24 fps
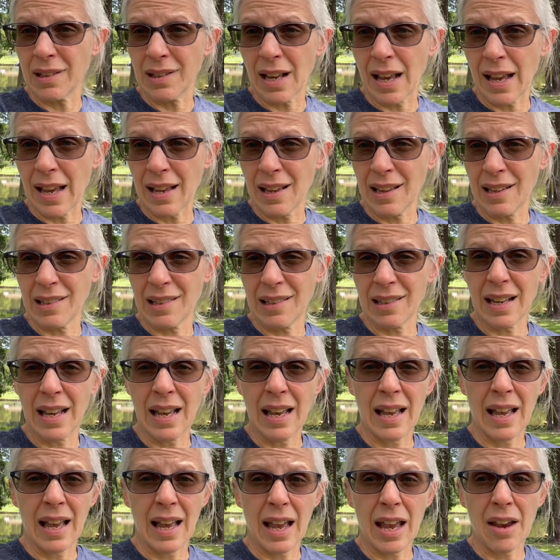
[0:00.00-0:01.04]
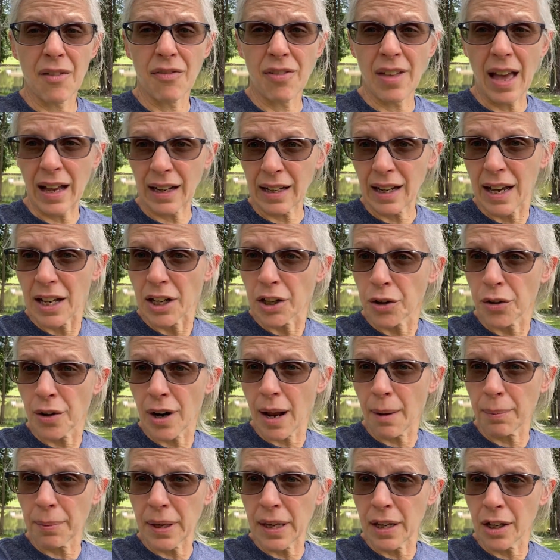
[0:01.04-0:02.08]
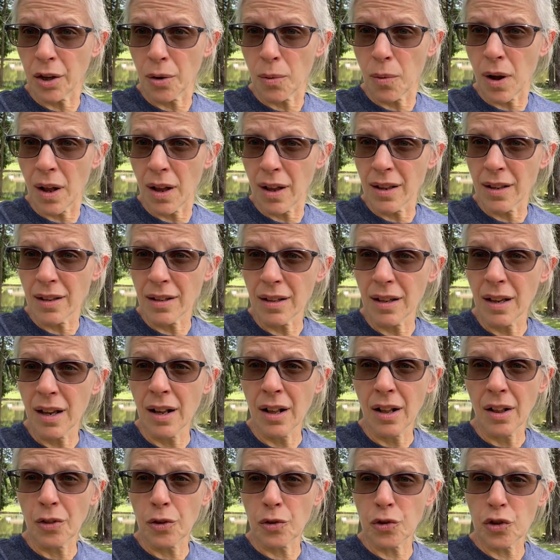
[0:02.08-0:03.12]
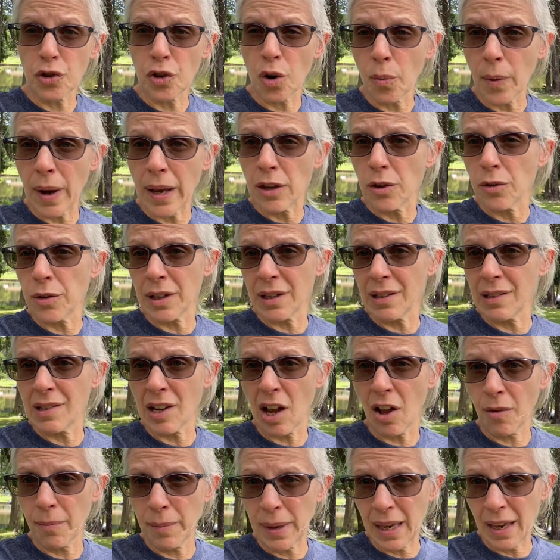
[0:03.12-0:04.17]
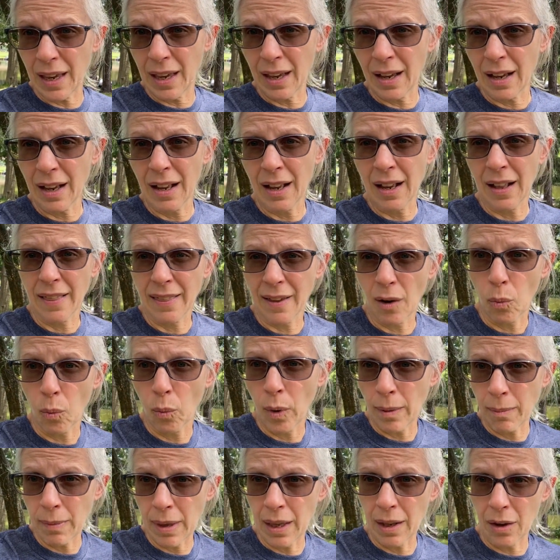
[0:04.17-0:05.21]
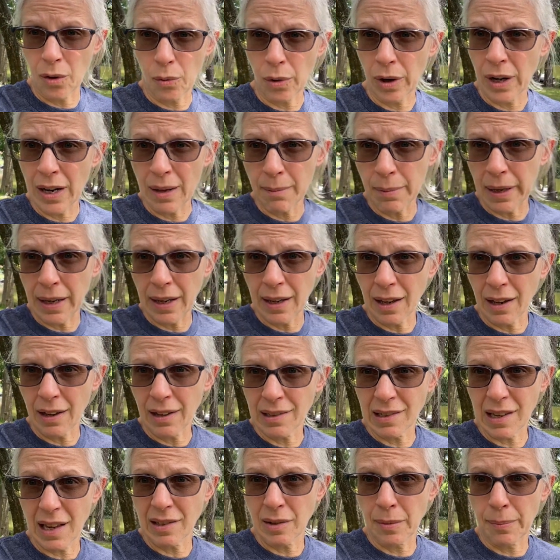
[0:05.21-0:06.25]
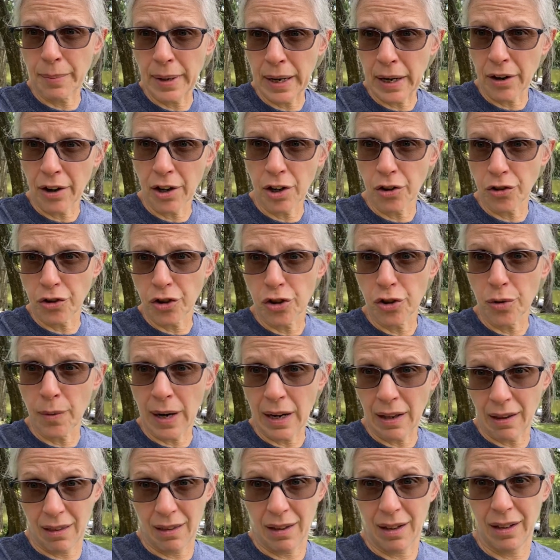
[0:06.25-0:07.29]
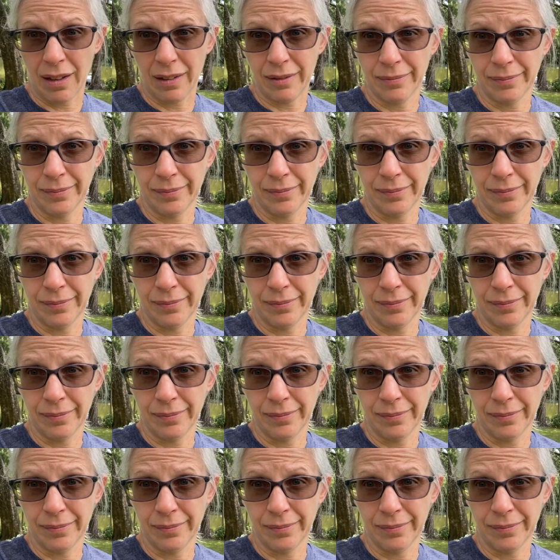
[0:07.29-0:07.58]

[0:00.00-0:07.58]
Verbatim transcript: say is if that kind of crap can go on, there's no way you can tell me that women or anybody else has a barrier to do anything.